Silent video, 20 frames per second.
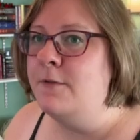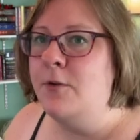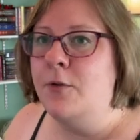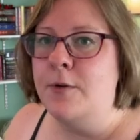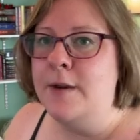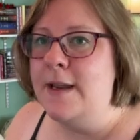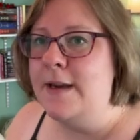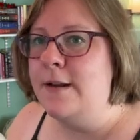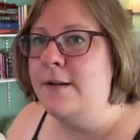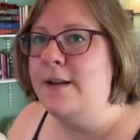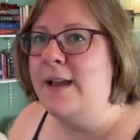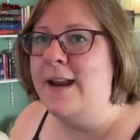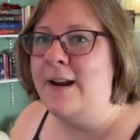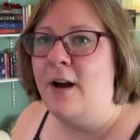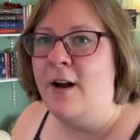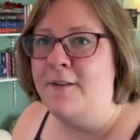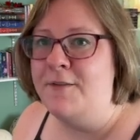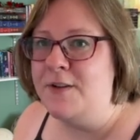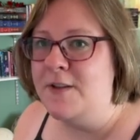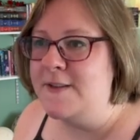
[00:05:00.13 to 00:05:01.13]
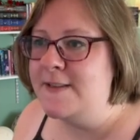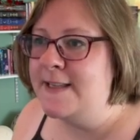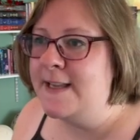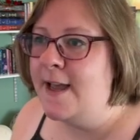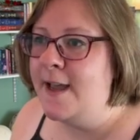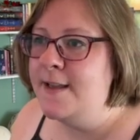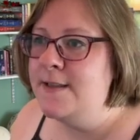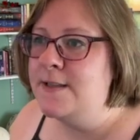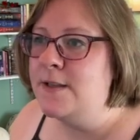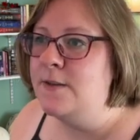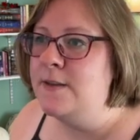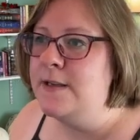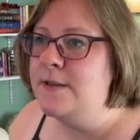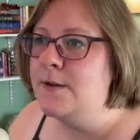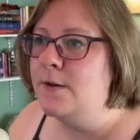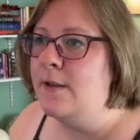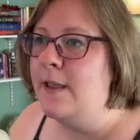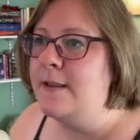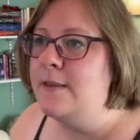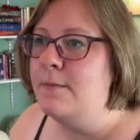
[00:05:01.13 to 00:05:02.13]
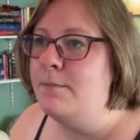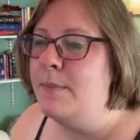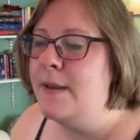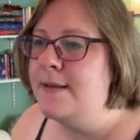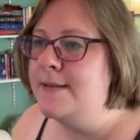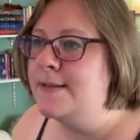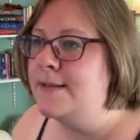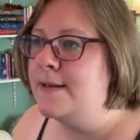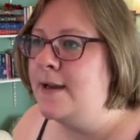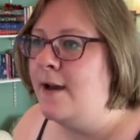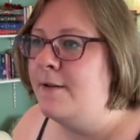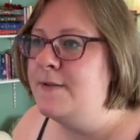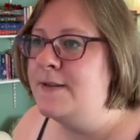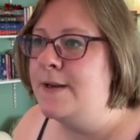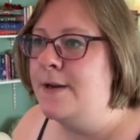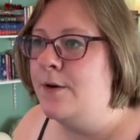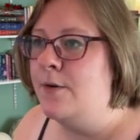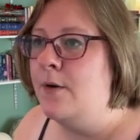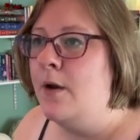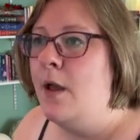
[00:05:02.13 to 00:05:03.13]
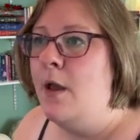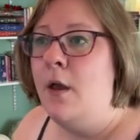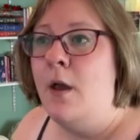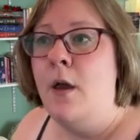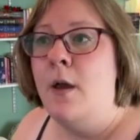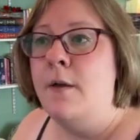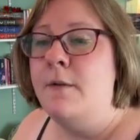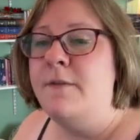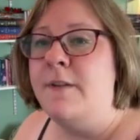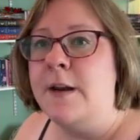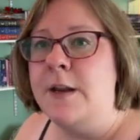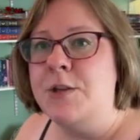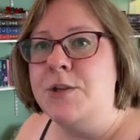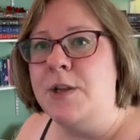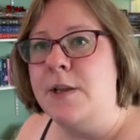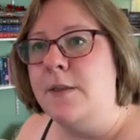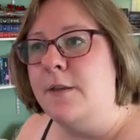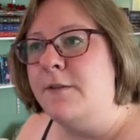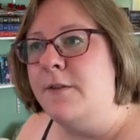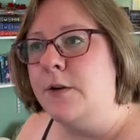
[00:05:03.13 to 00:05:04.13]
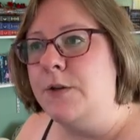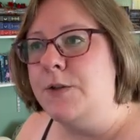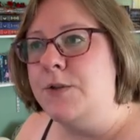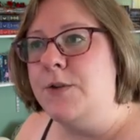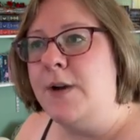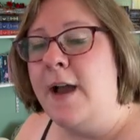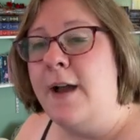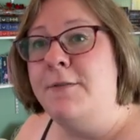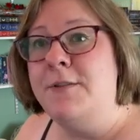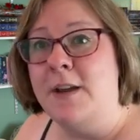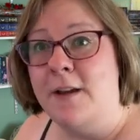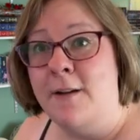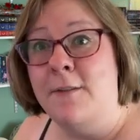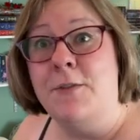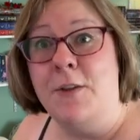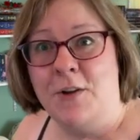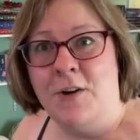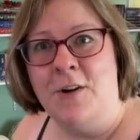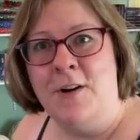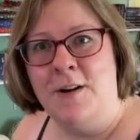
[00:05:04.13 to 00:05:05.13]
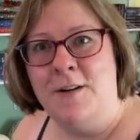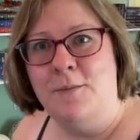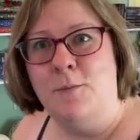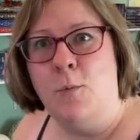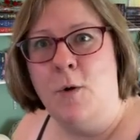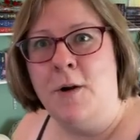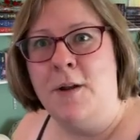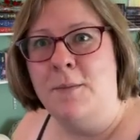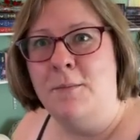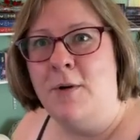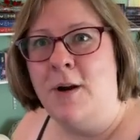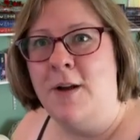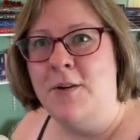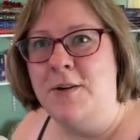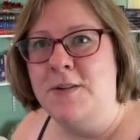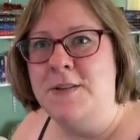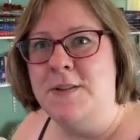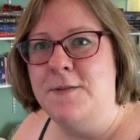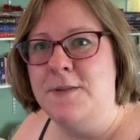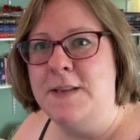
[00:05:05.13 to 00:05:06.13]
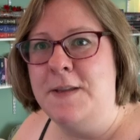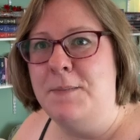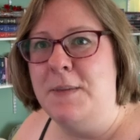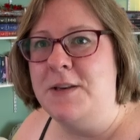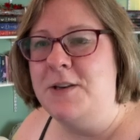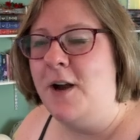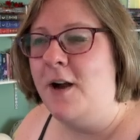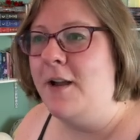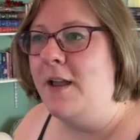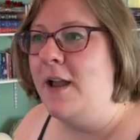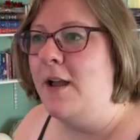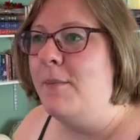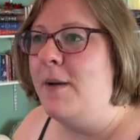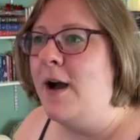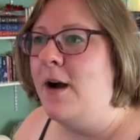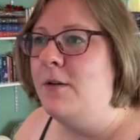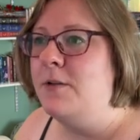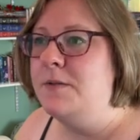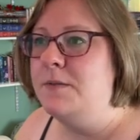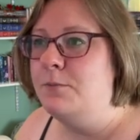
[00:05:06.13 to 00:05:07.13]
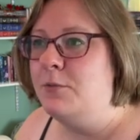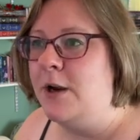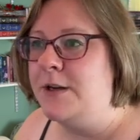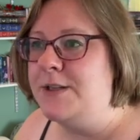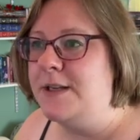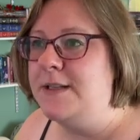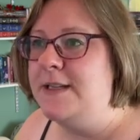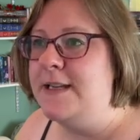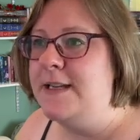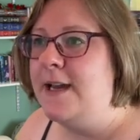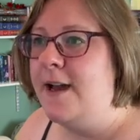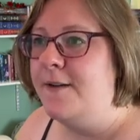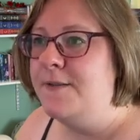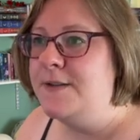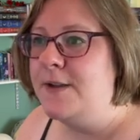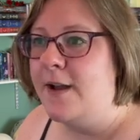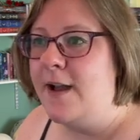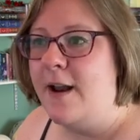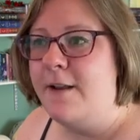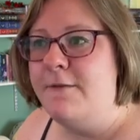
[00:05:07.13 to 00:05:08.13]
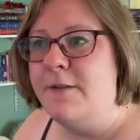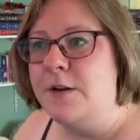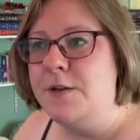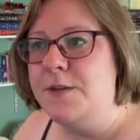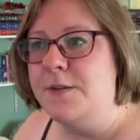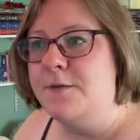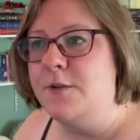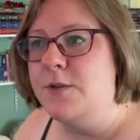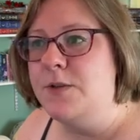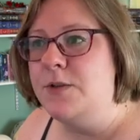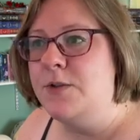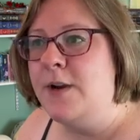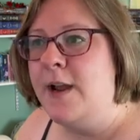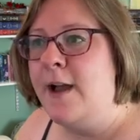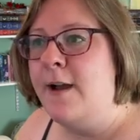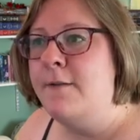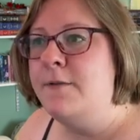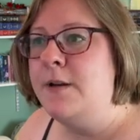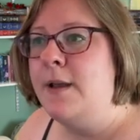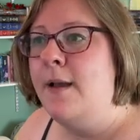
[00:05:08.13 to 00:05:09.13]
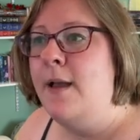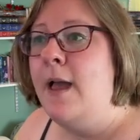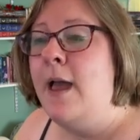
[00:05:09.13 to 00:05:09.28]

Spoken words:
created kind of off to the side. So these are like the big stuff. So finishing the first draft of the current work in progress you've seen me talking about, Project TF. So I got to finish the first draft.